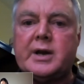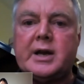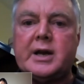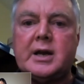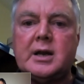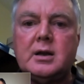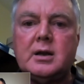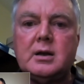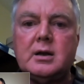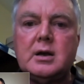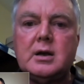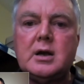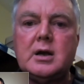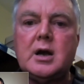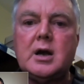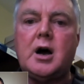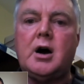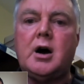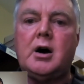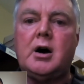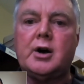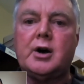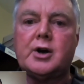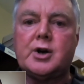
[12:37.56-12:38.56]
3
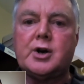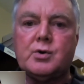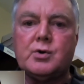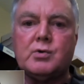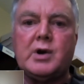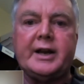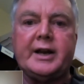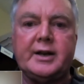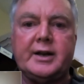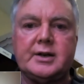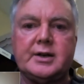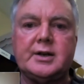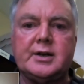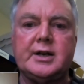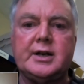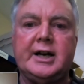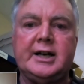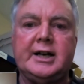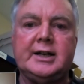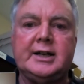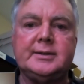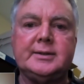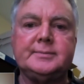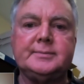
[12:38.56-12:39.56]
are great
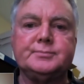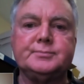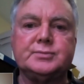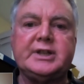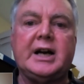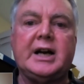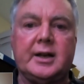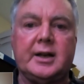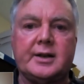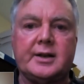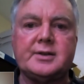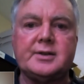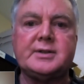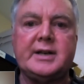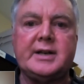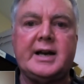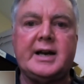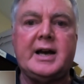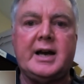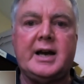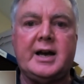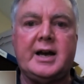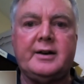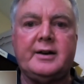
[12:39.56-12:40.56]
colors to
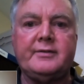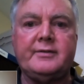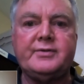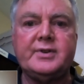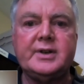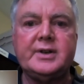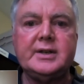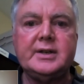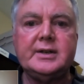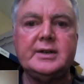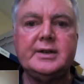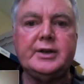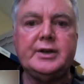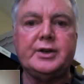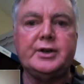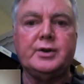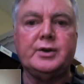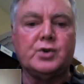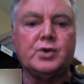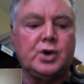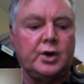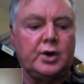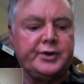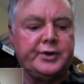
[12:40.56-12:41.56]
have.
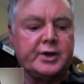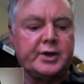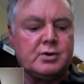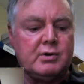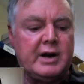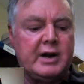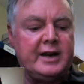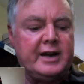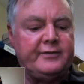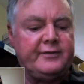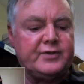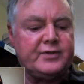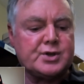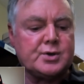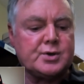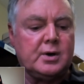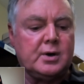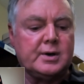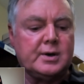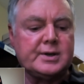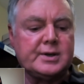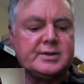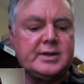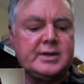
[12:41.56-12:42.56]
You've got the grey for
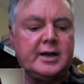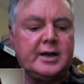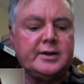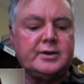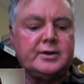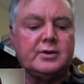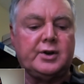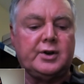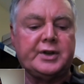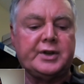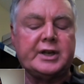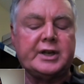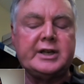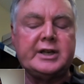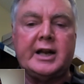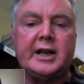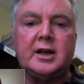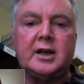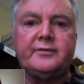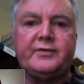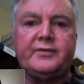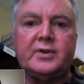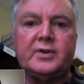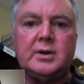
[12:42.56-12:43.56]
strong sun, you've got the
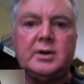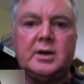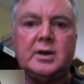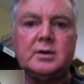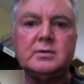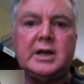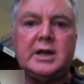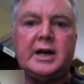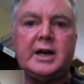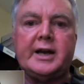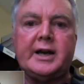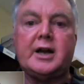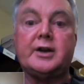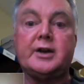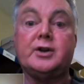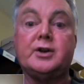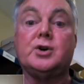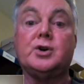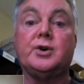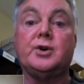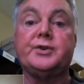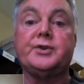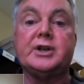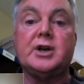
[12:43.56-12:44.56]
yellow for low light, and
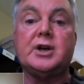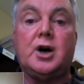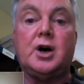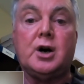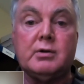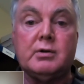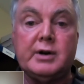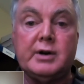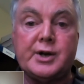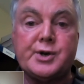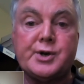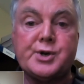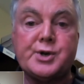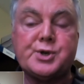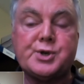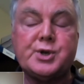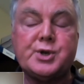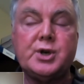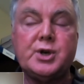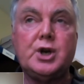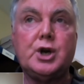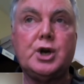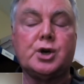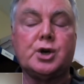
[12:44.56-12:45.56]
you've got the orange,
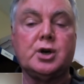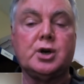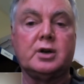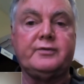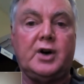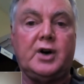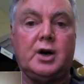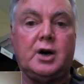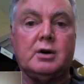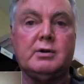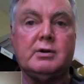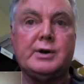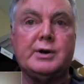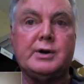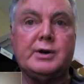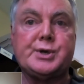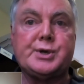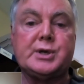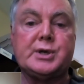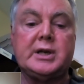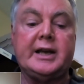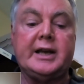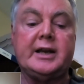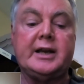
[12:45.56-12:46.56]
good for orange
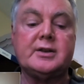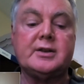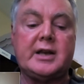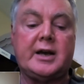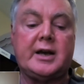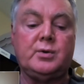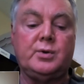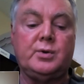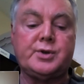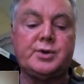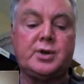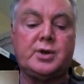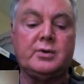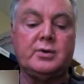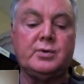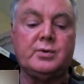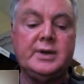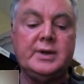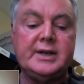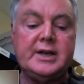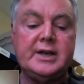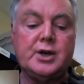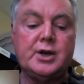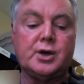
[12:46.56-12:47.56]
glaze, and also
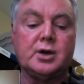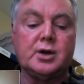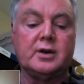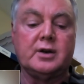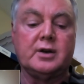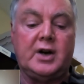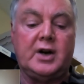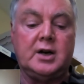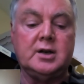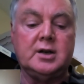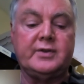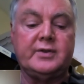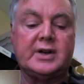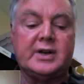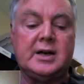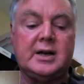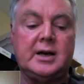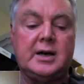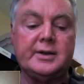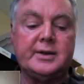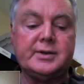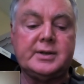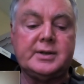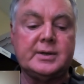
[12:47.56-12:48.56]
good for
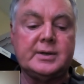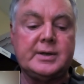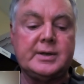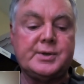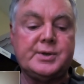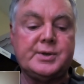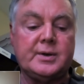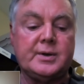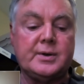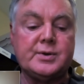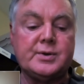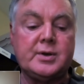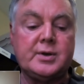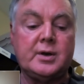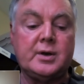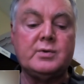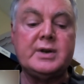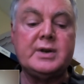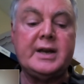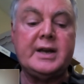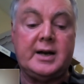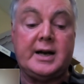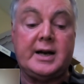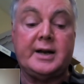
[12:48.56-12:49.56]
overcast conditions.
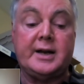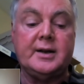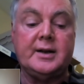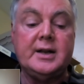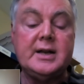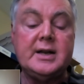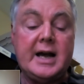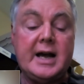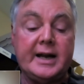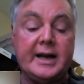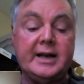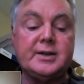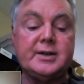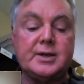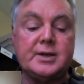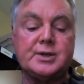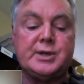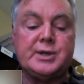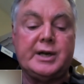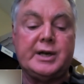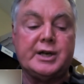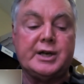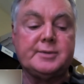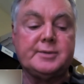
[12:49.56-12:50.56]
So, yeah, an
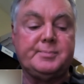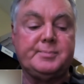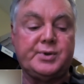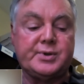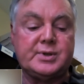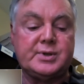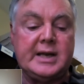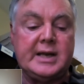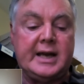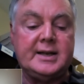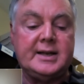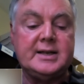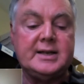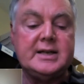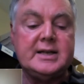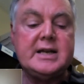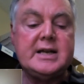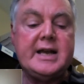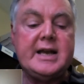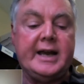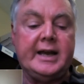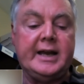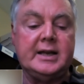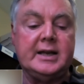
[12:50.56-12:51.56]
interchangeable set
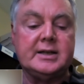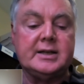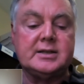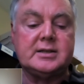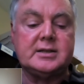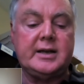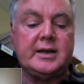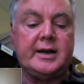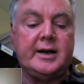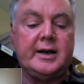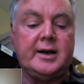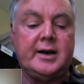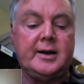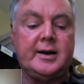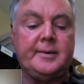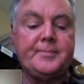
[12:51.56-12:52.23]
is,